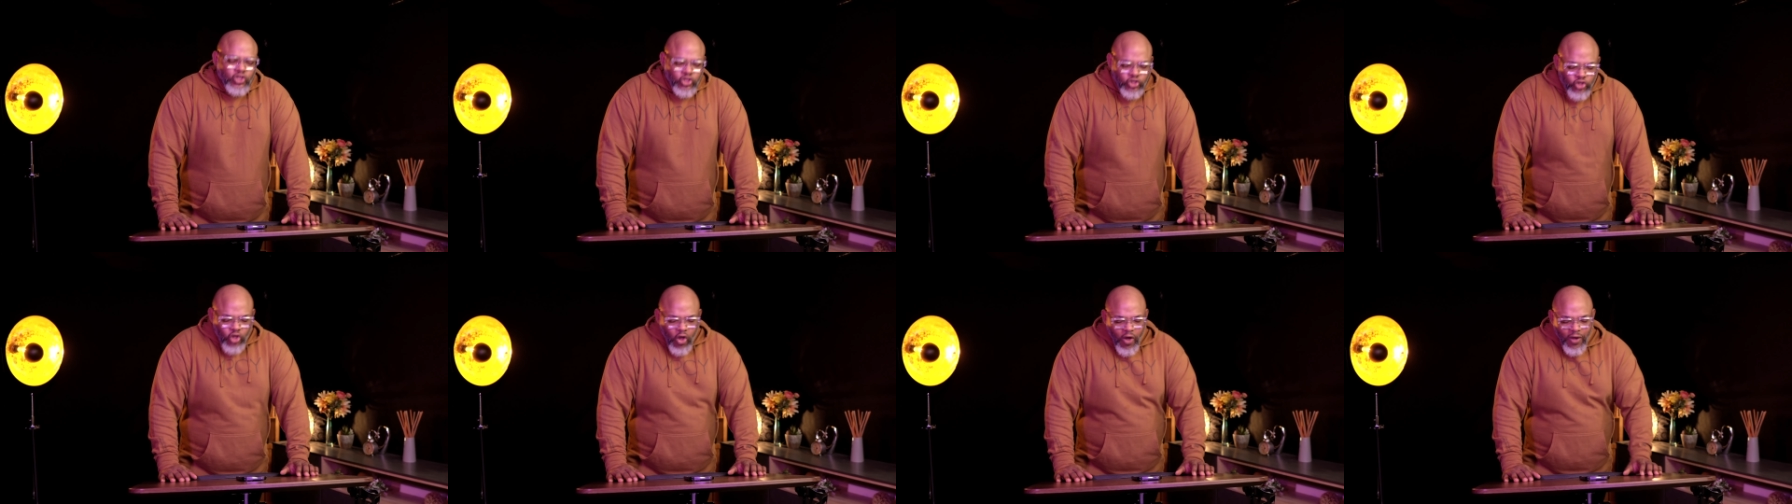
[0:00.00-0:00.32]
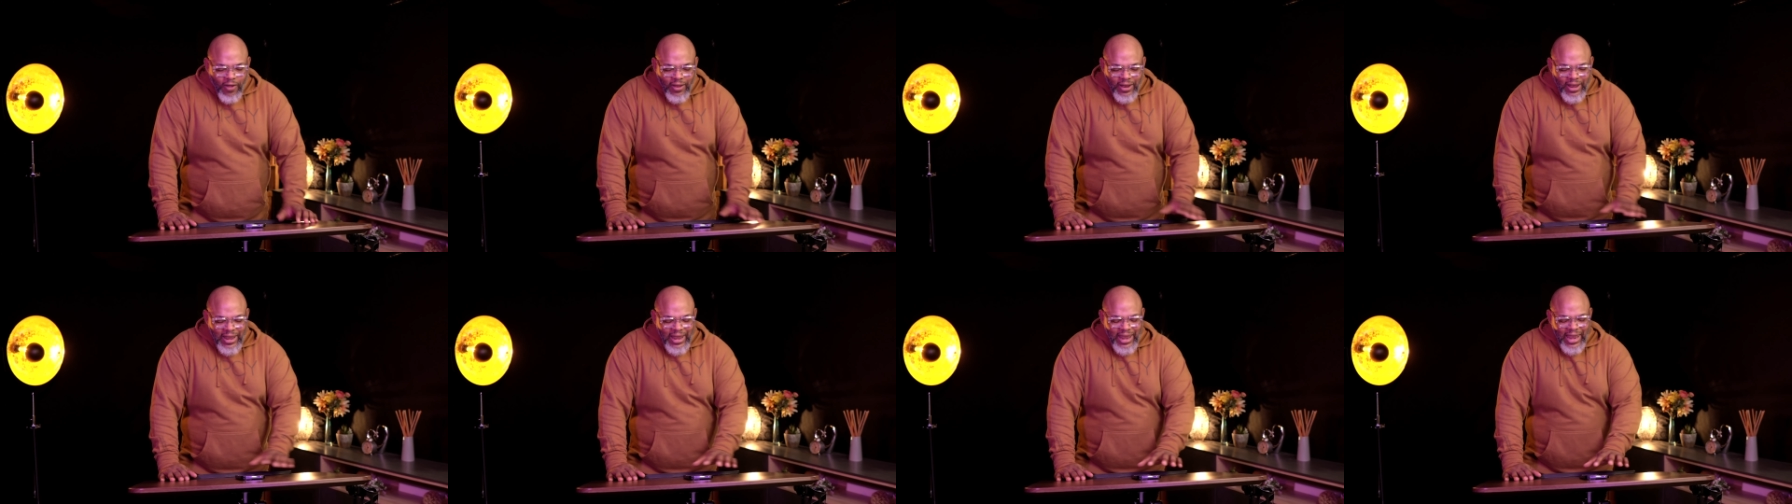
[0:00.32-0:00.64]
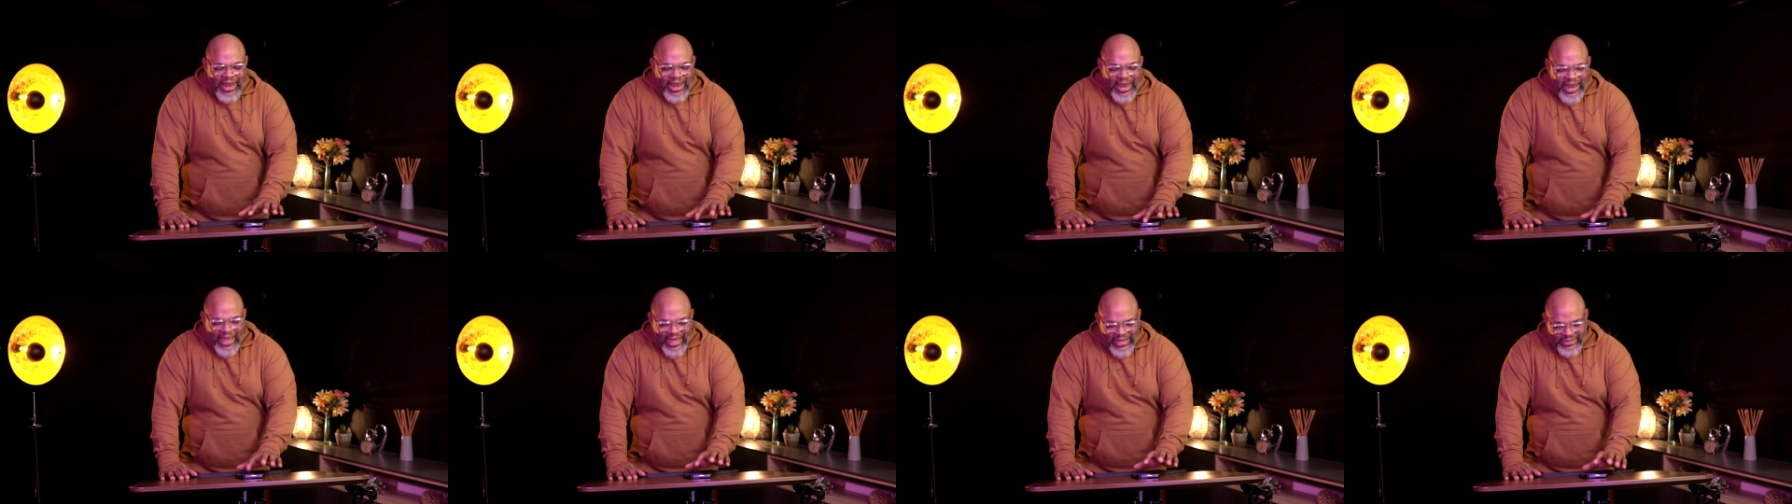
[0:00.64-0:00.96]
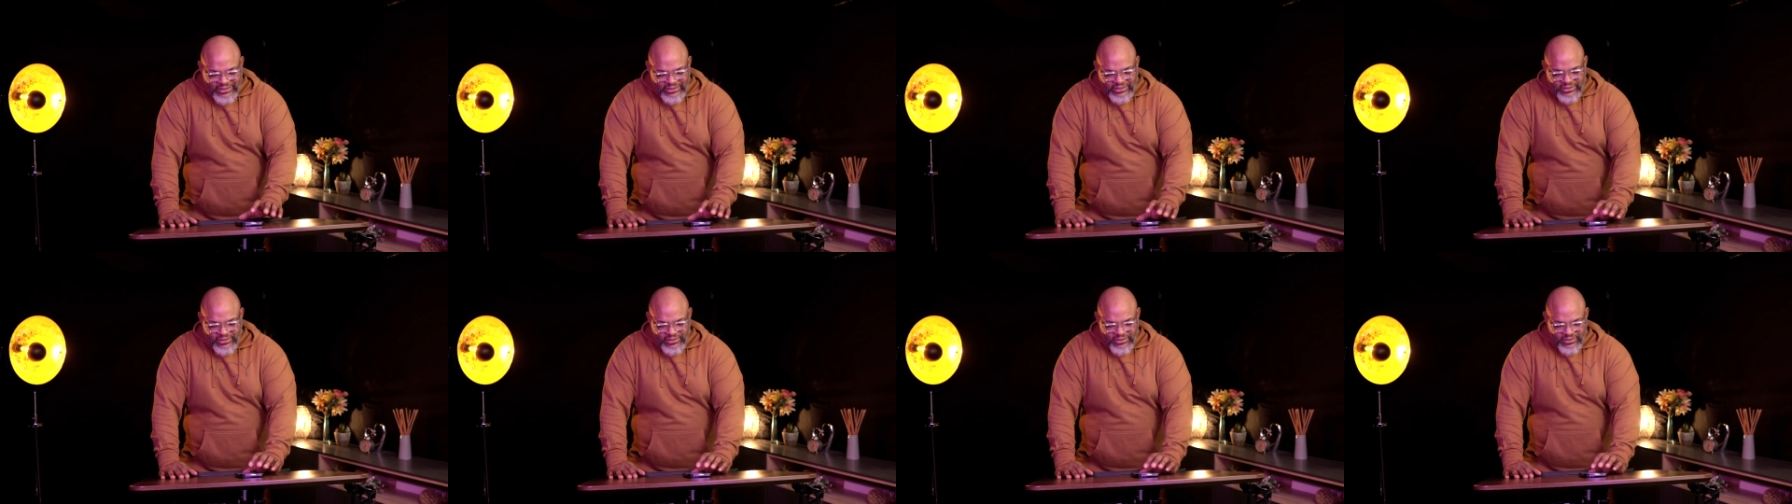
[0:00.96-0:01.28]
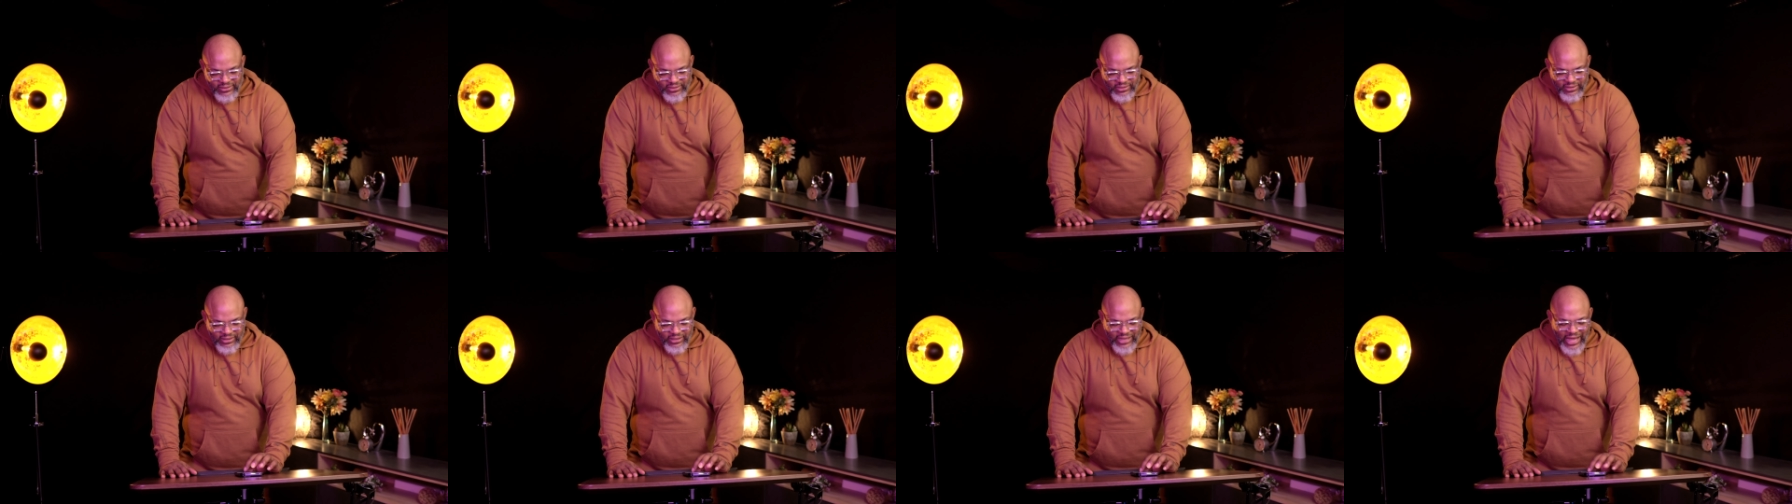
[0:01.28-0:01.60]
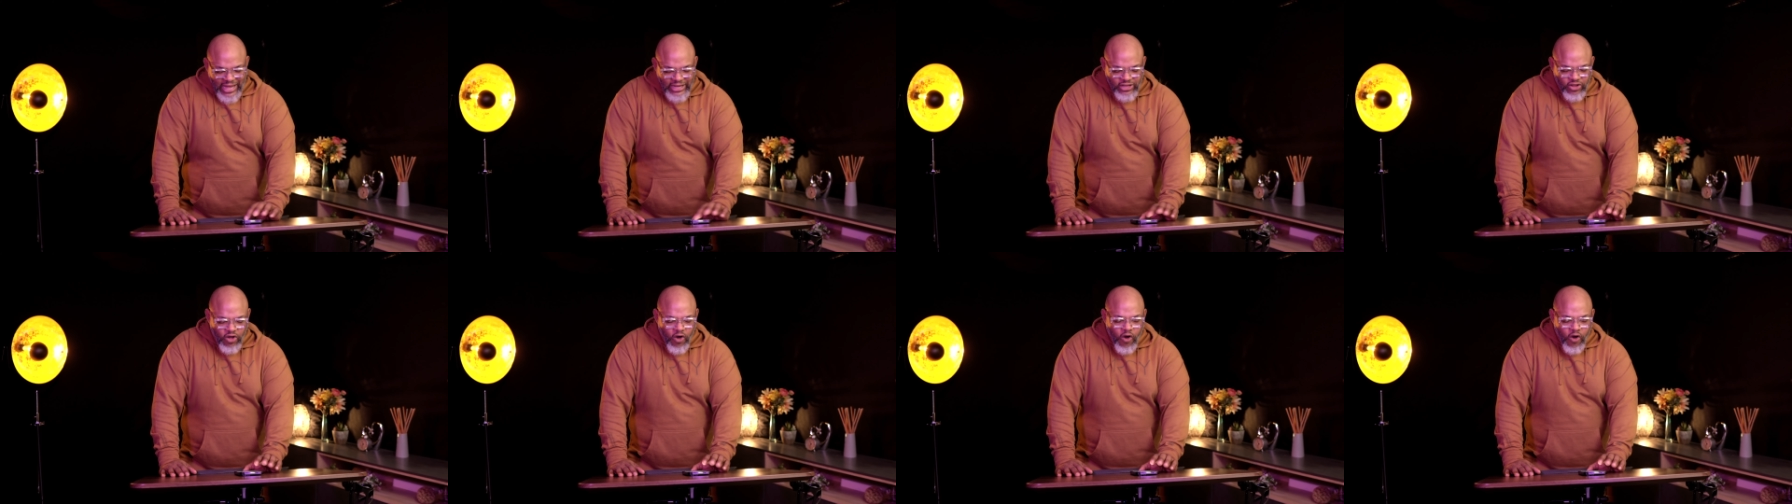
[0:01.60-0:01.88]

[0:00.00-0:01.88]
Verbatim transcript: Don't let that